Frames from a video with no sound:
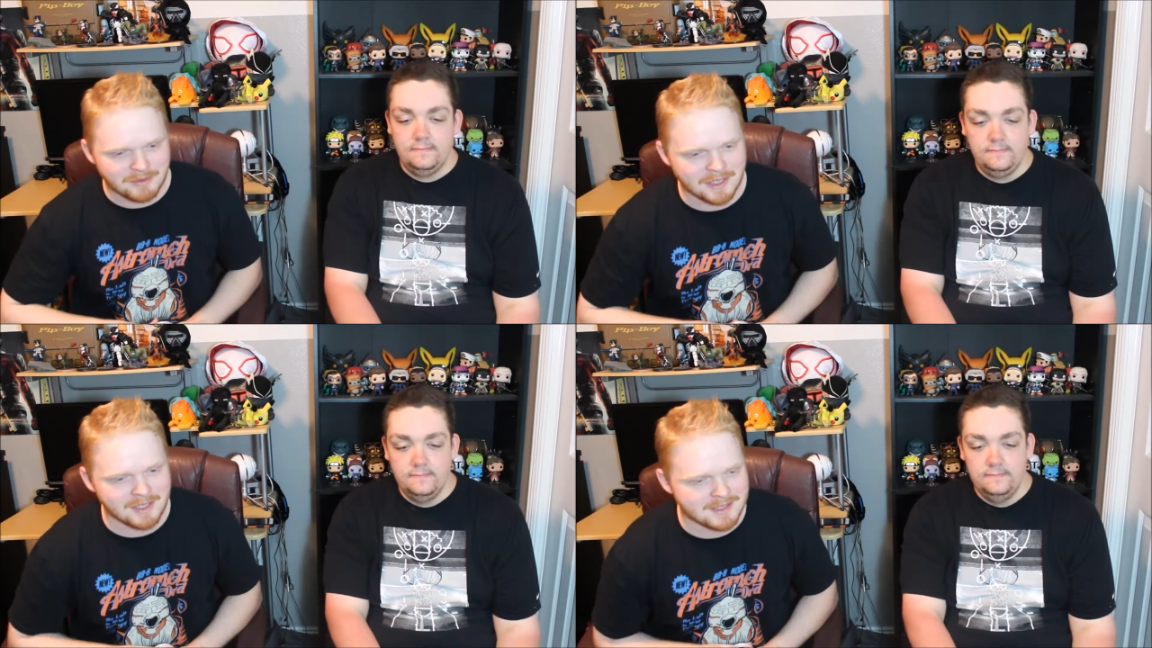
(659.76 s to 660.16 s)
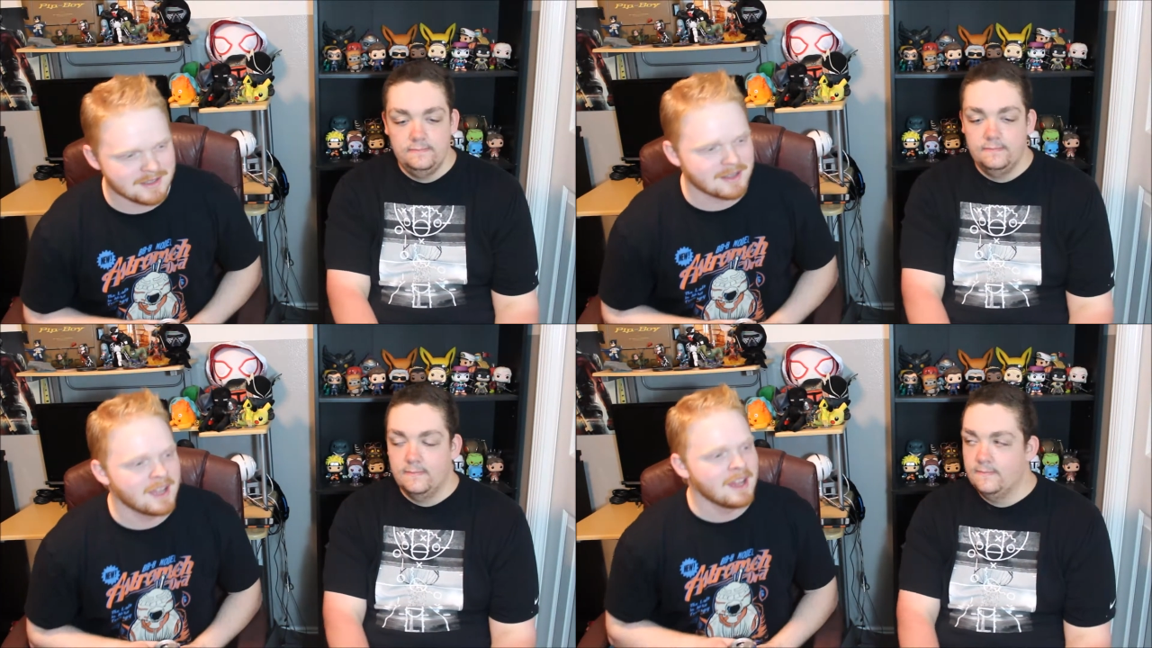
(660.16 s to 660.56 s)
Speaker 1: be
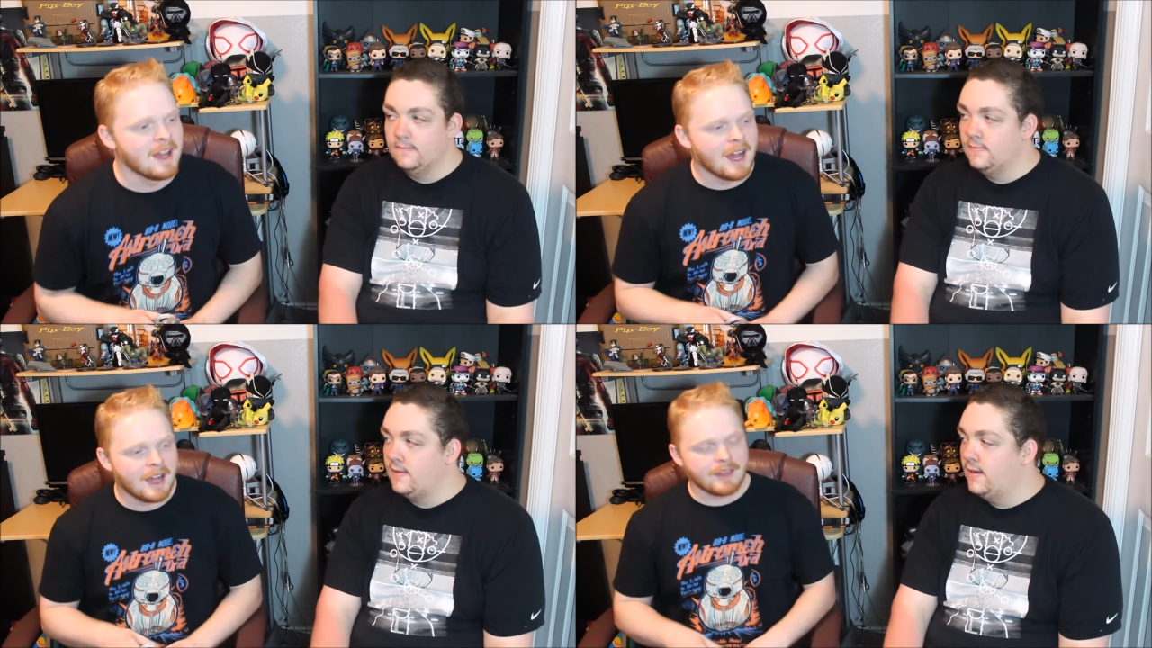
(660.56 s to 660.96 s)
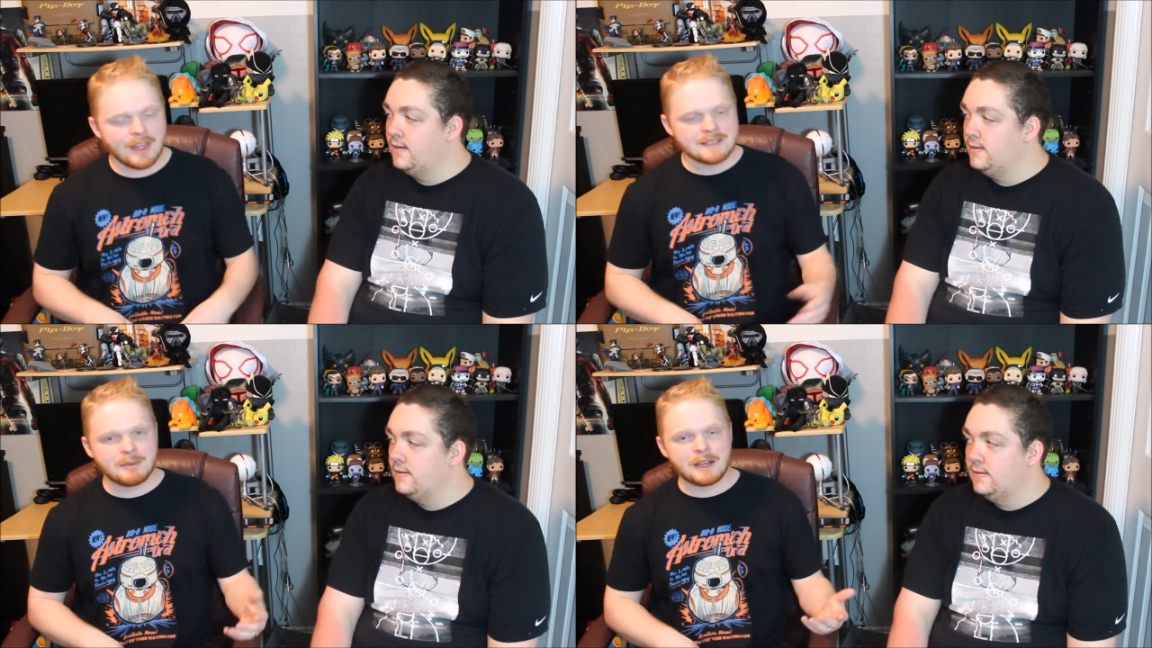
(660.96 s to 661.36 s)
fantastic. Uh,
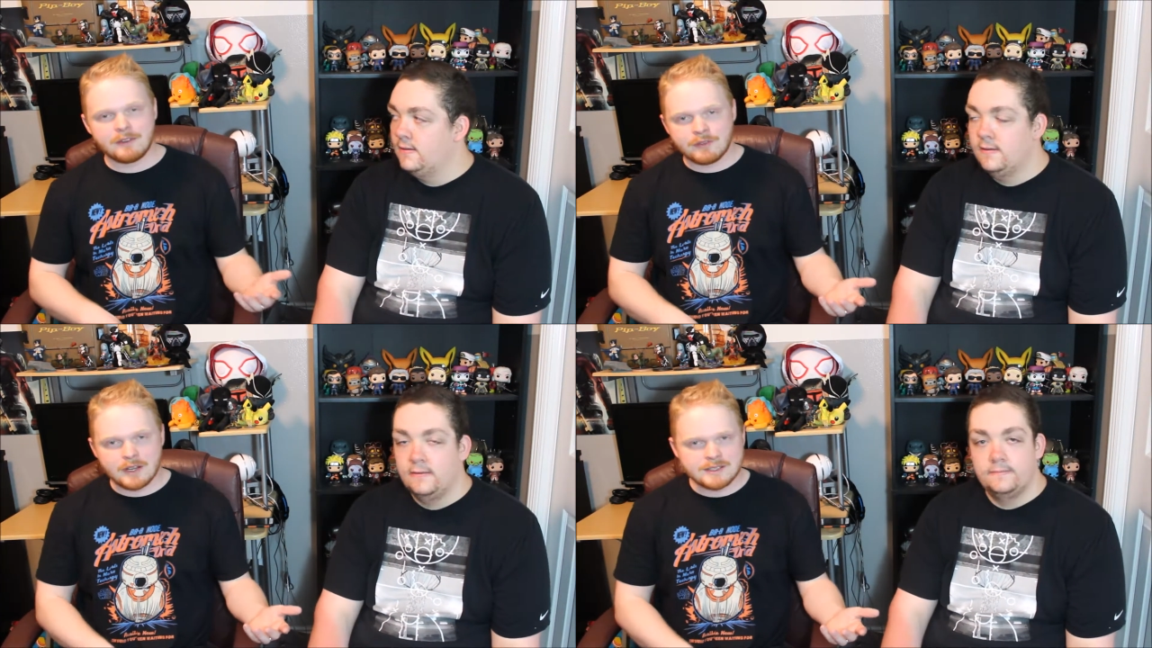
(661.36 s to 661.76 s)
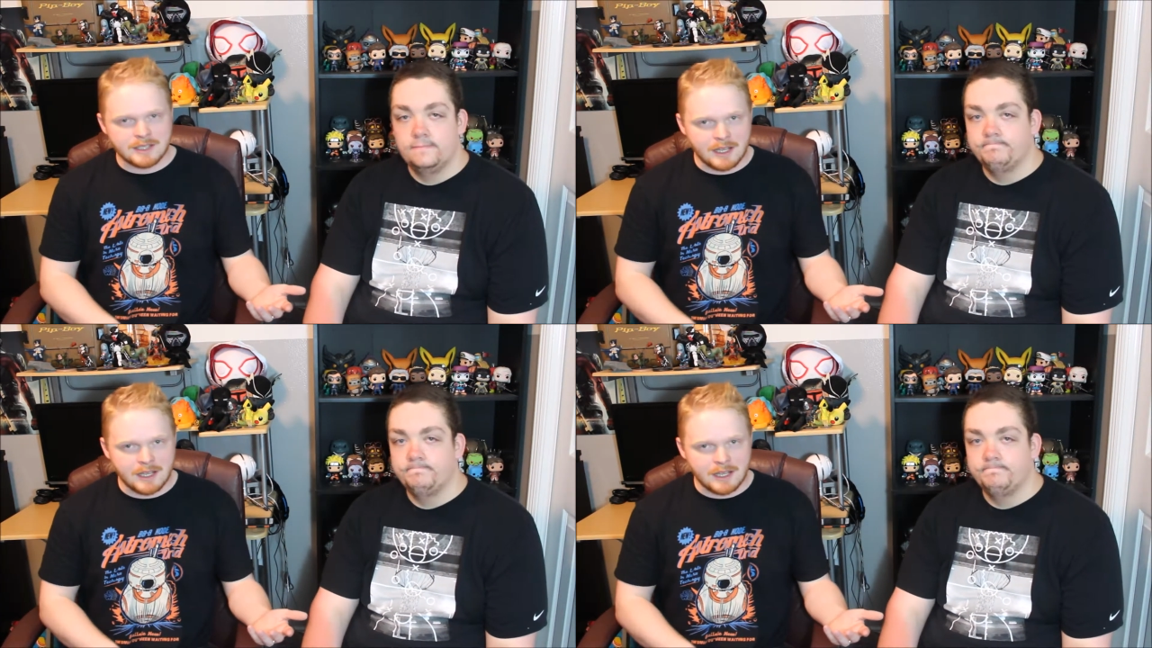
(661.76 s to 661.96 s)
that's about it for us